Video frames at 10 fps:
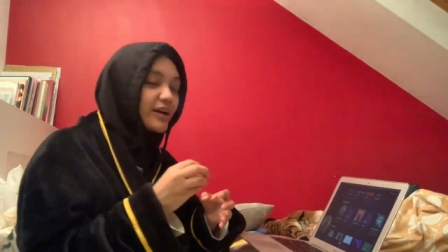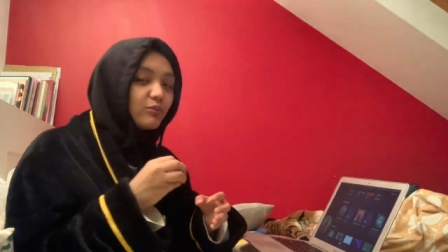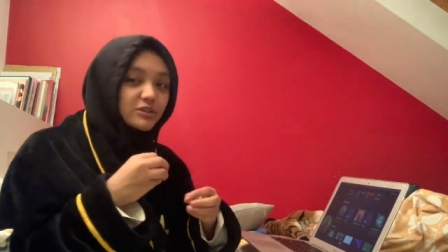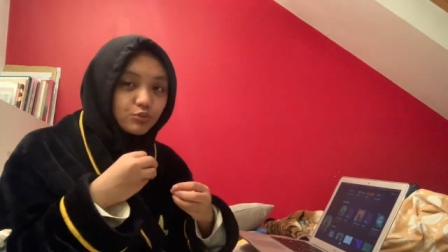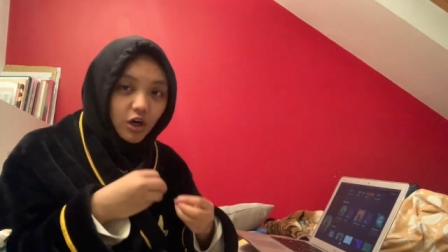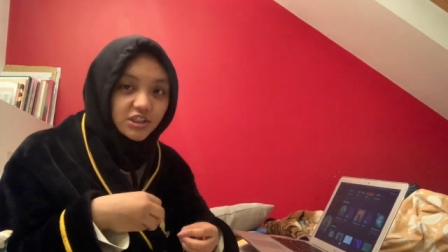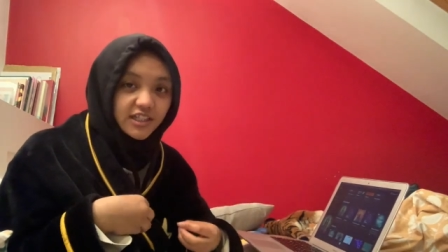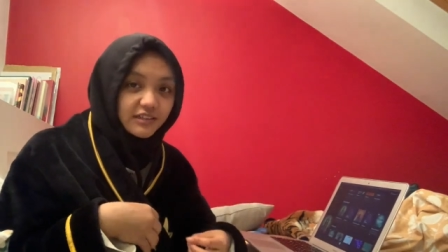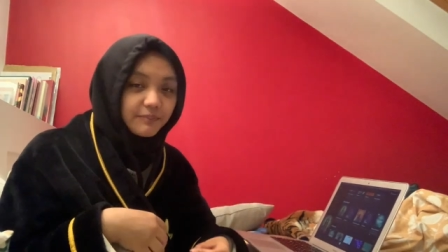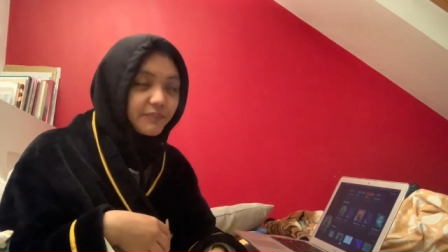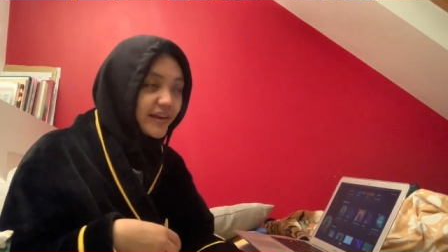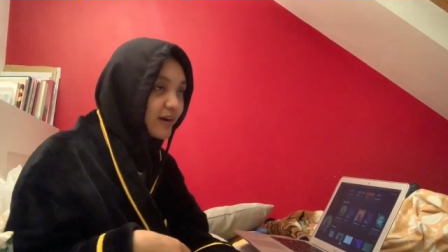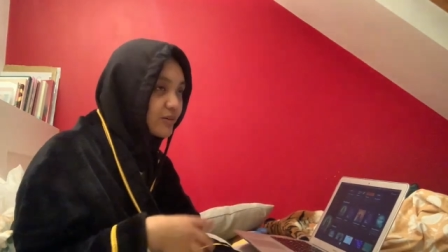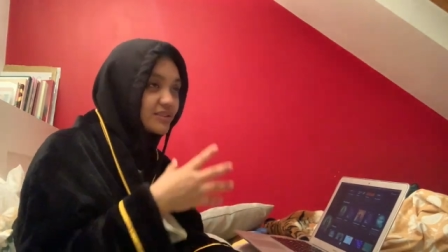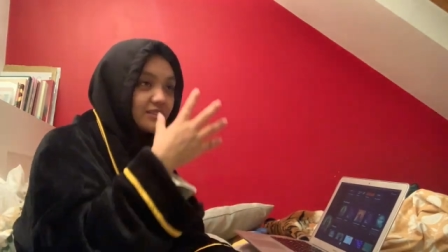I was watching the play, I
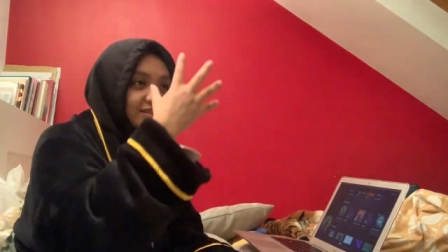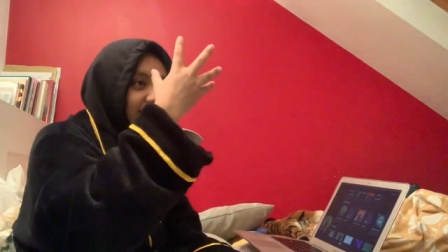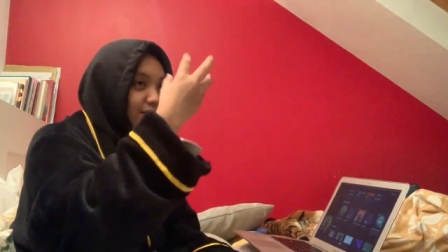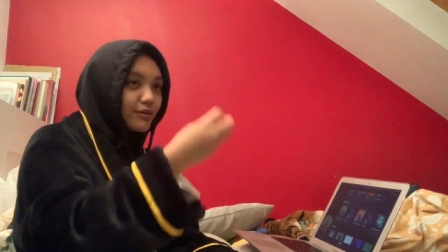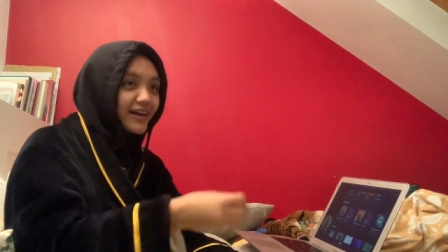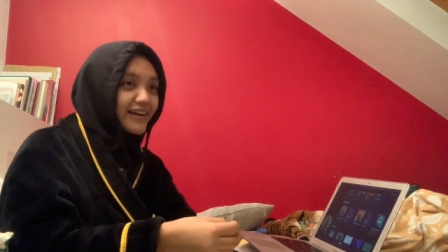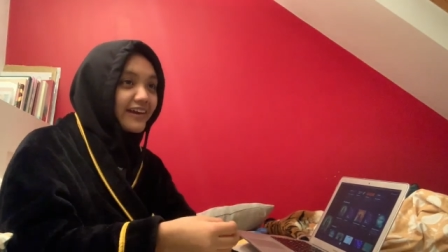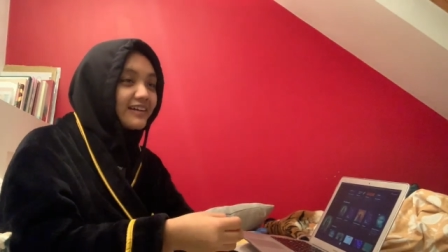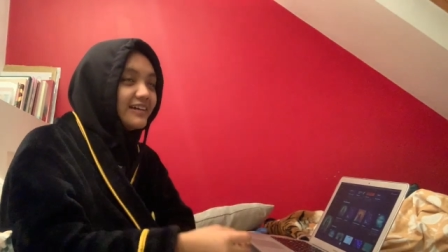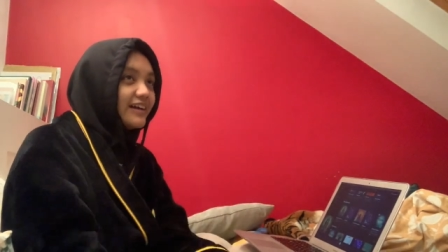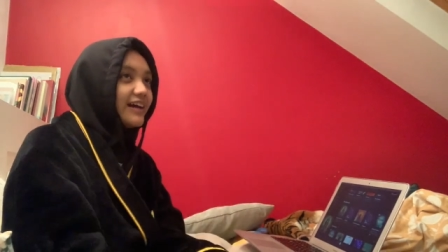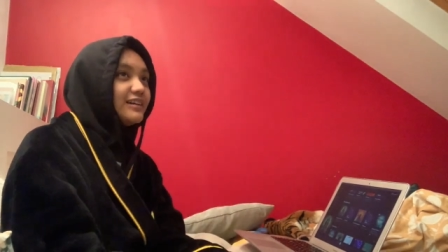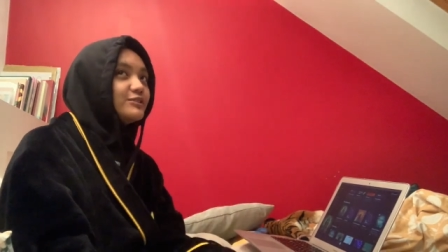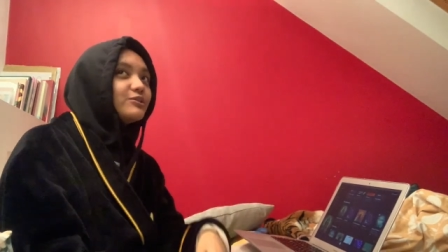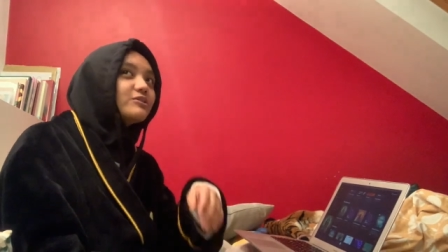was just like crying, and it
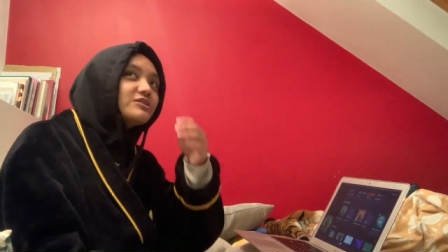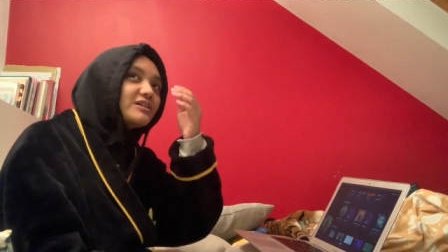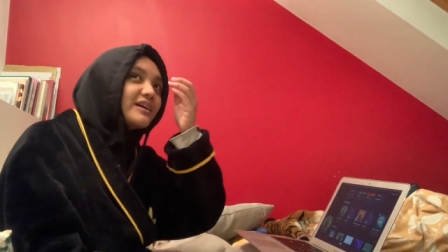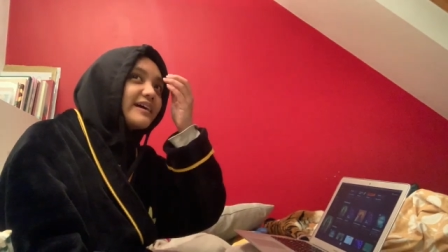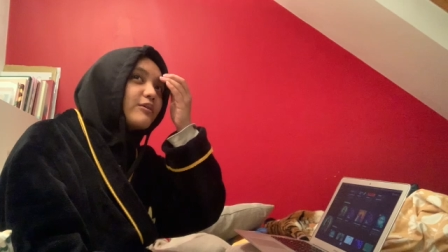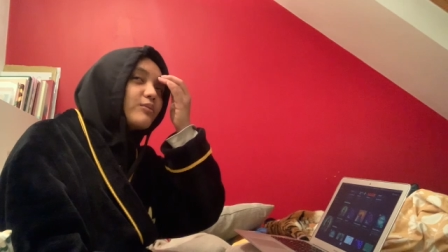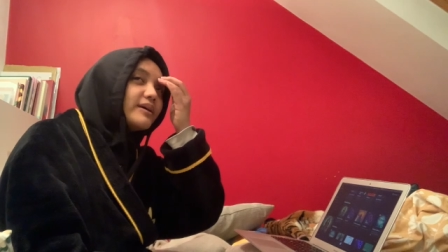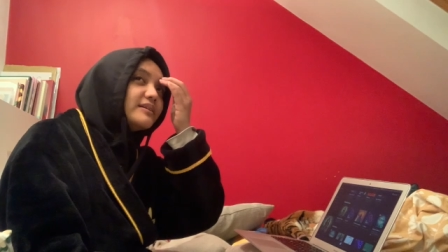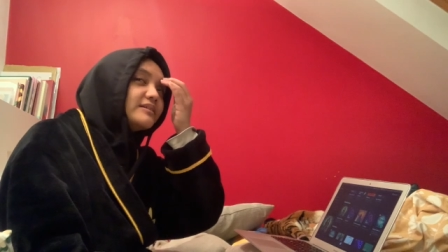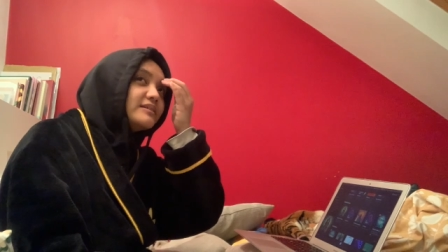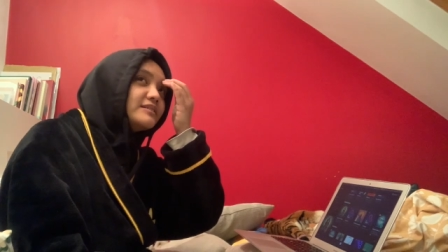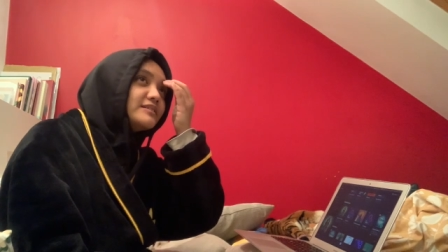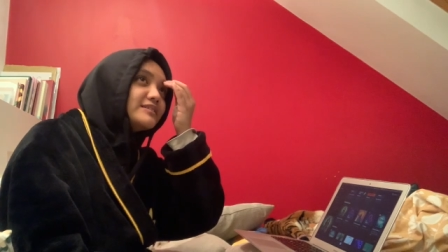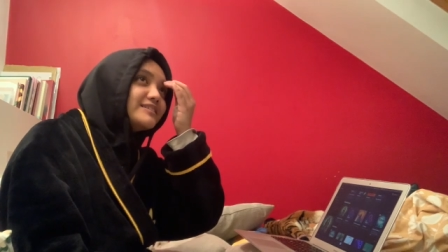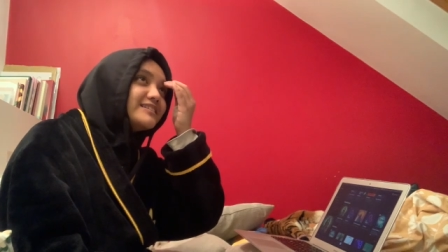is also like when